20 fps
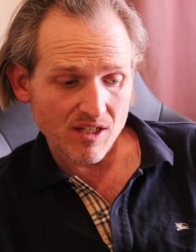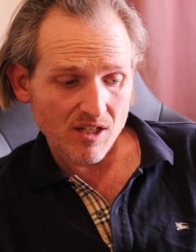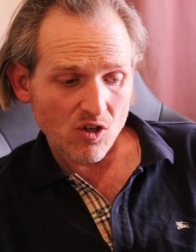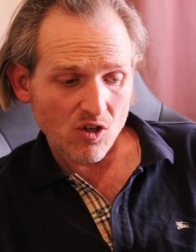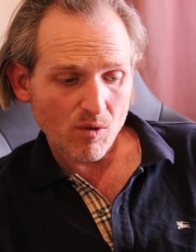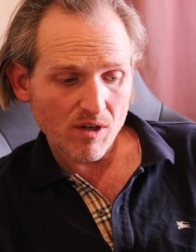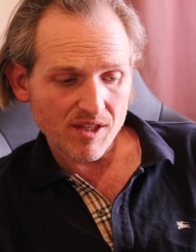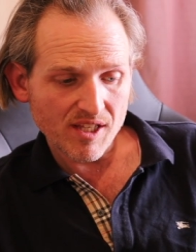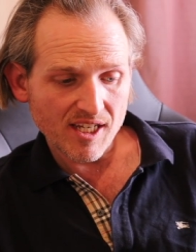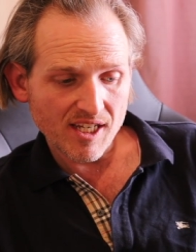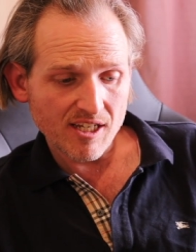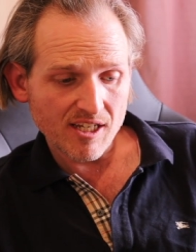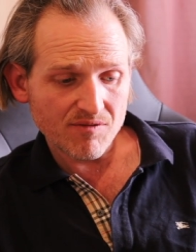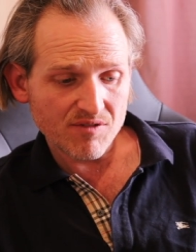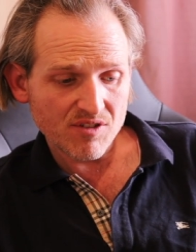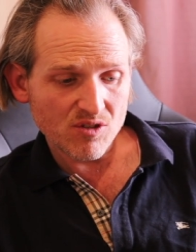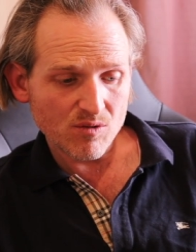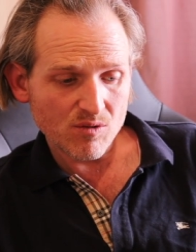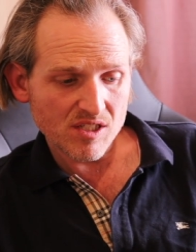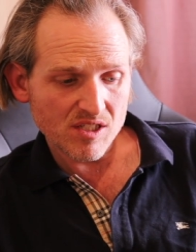where the gift
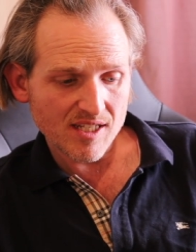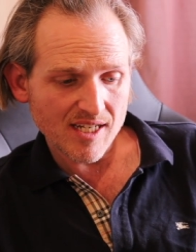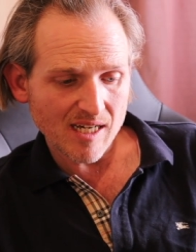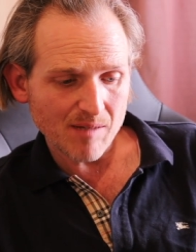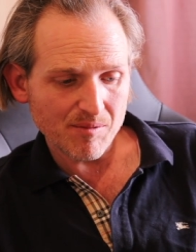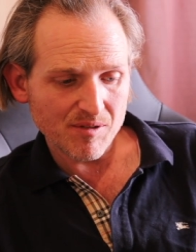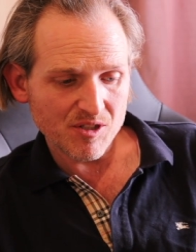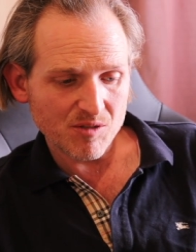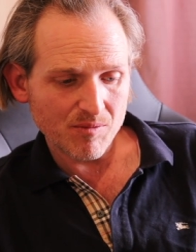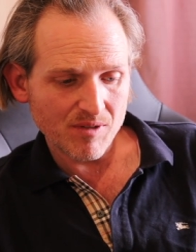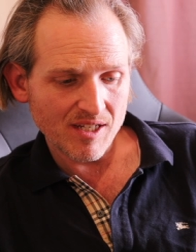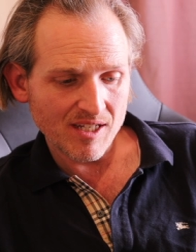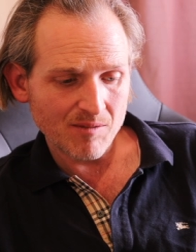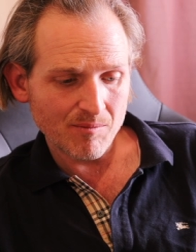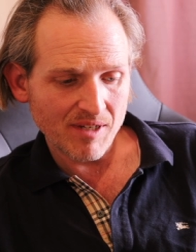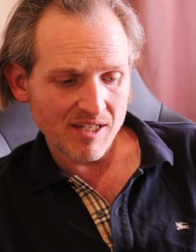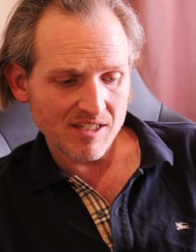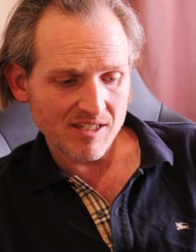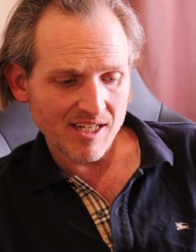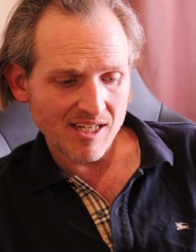to establish and
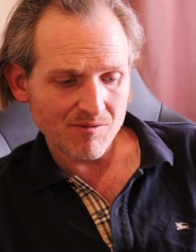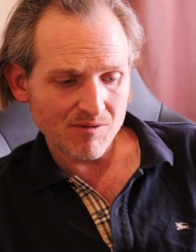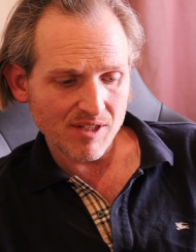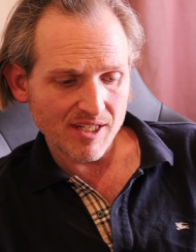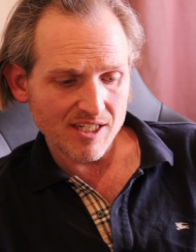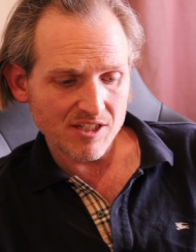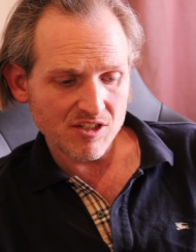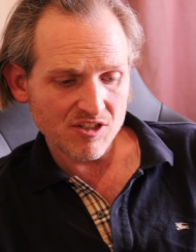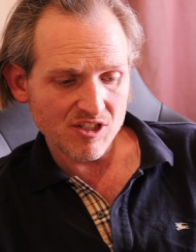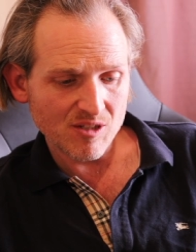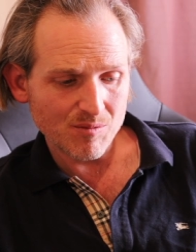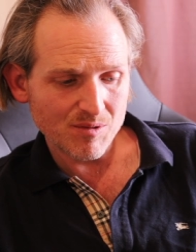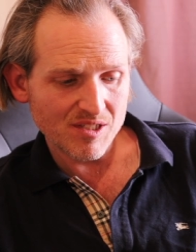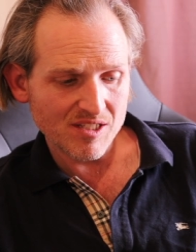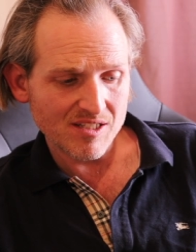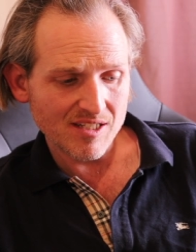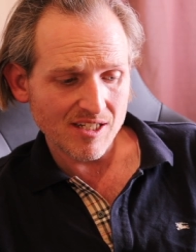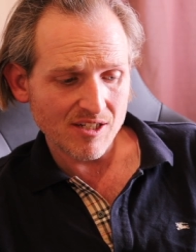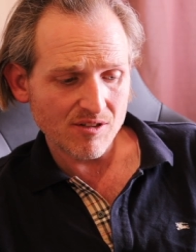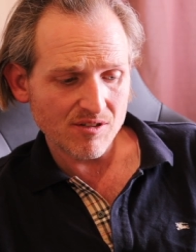maintain relationships is
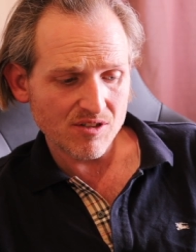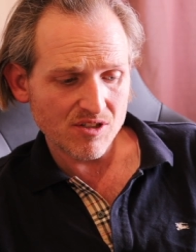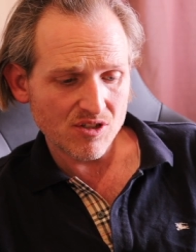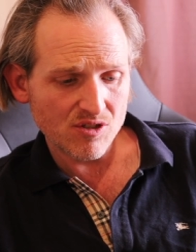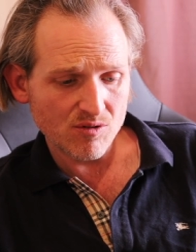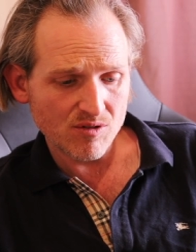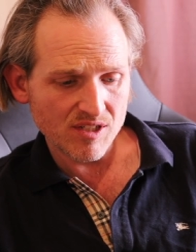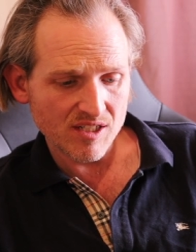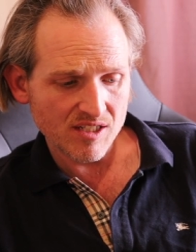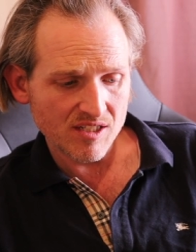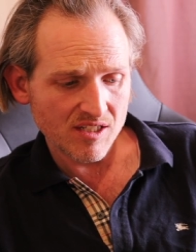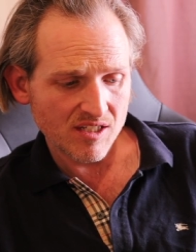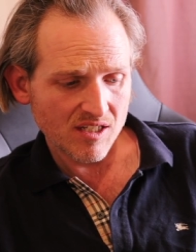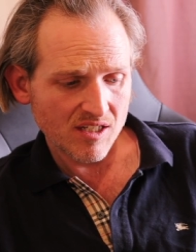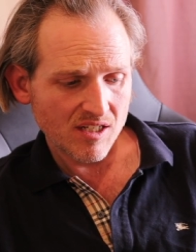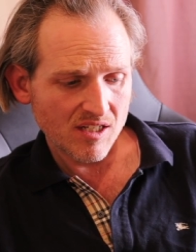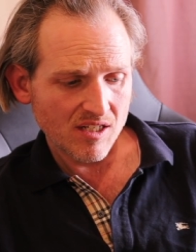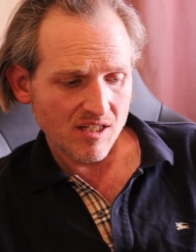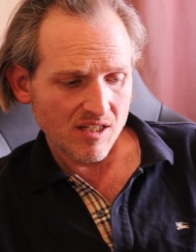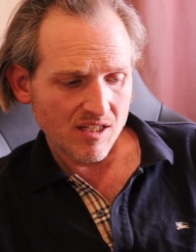ill suited
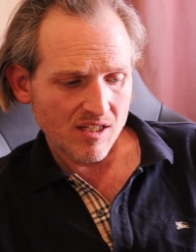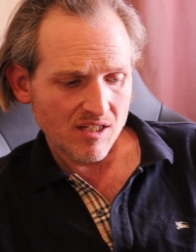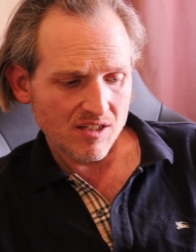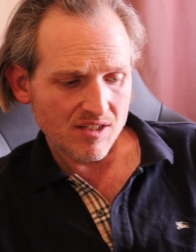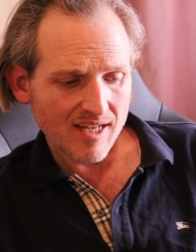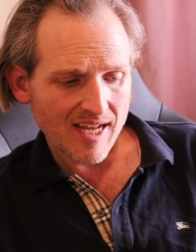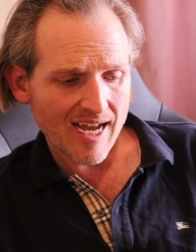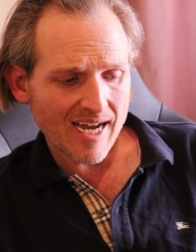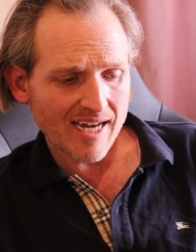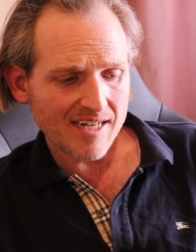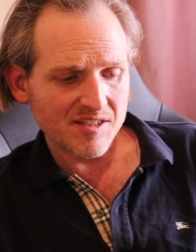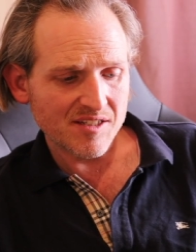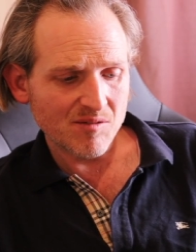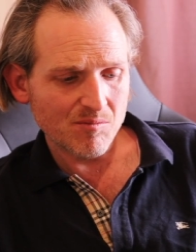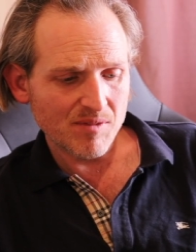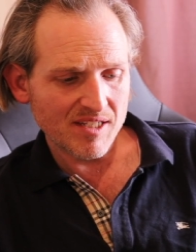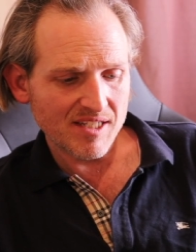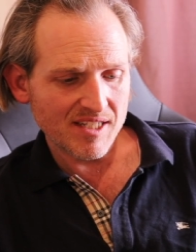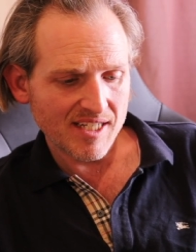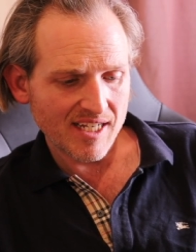to act in
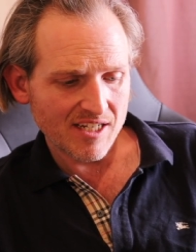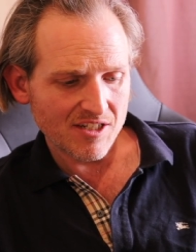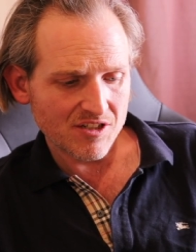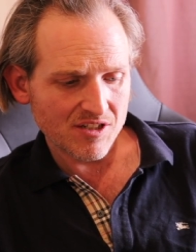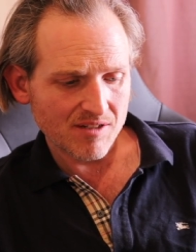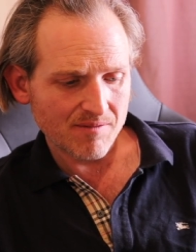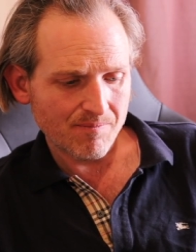mediation